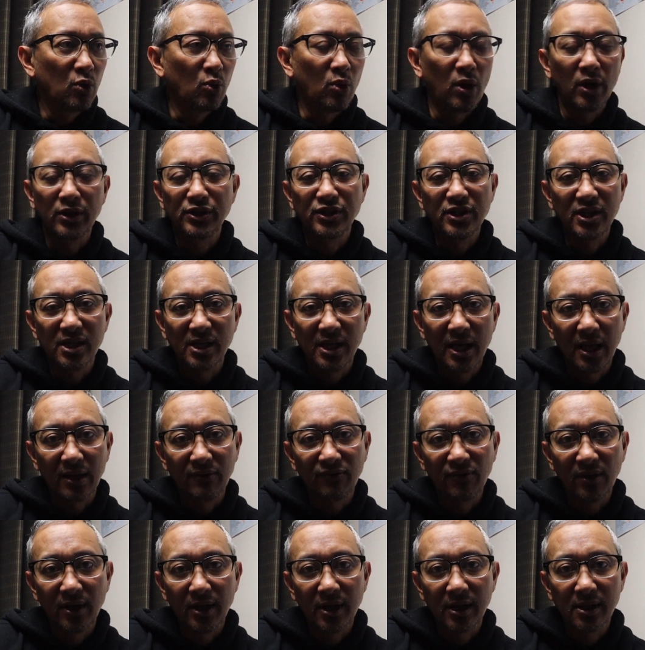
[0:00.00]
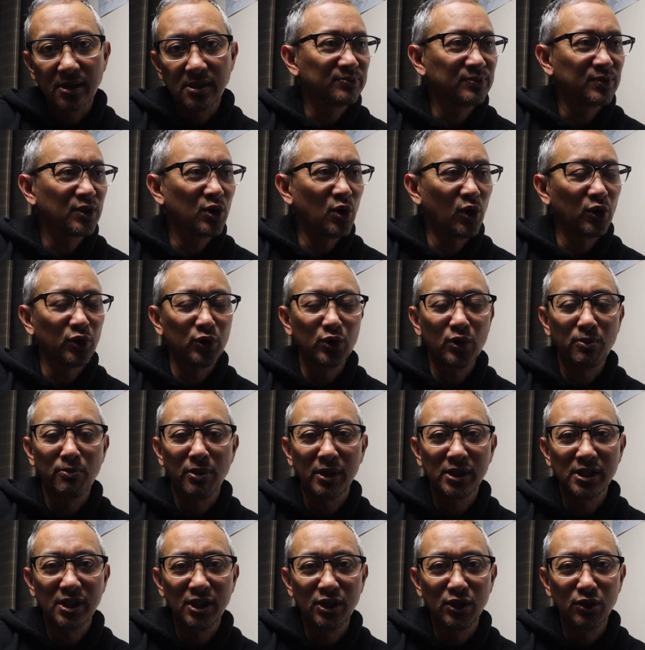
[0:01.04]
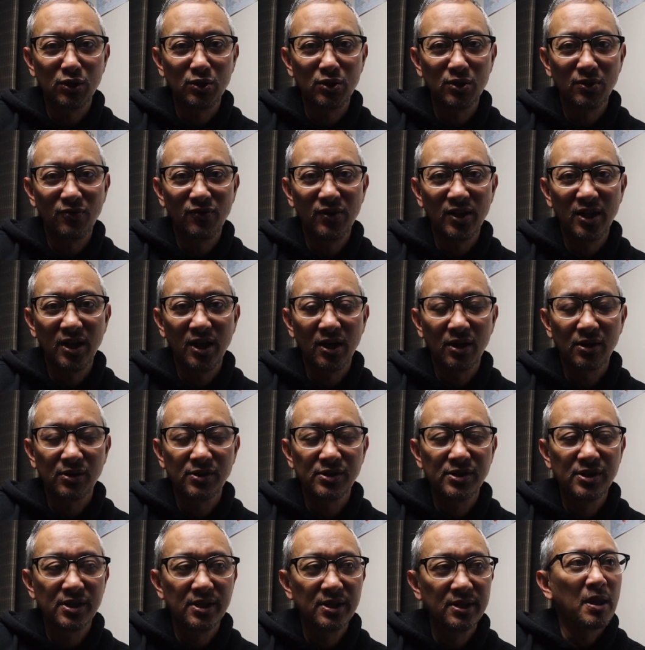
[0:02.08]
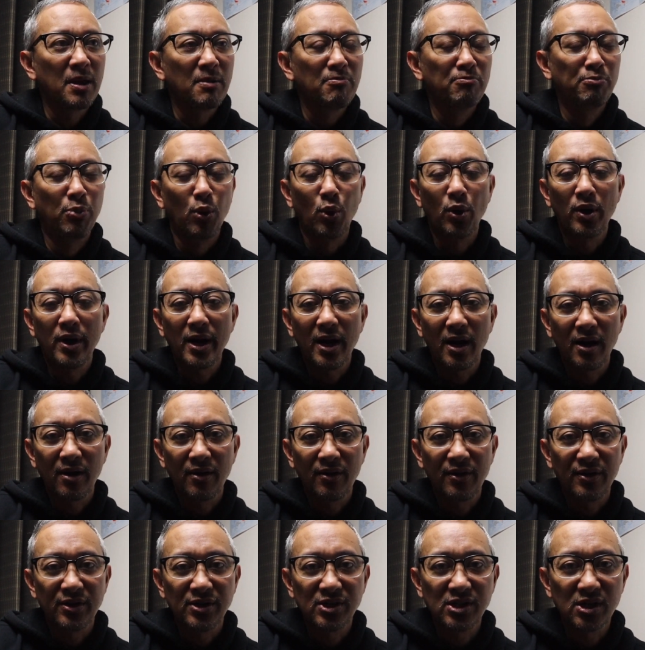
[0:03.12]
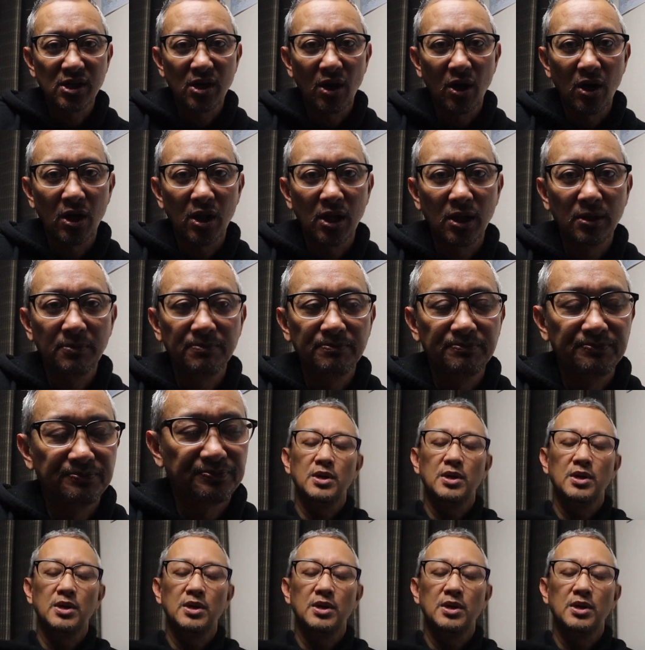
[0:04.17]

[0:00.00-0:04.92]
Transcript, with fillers: watching Netflix gone through a bunch of YouTube videos, bored out of their skull.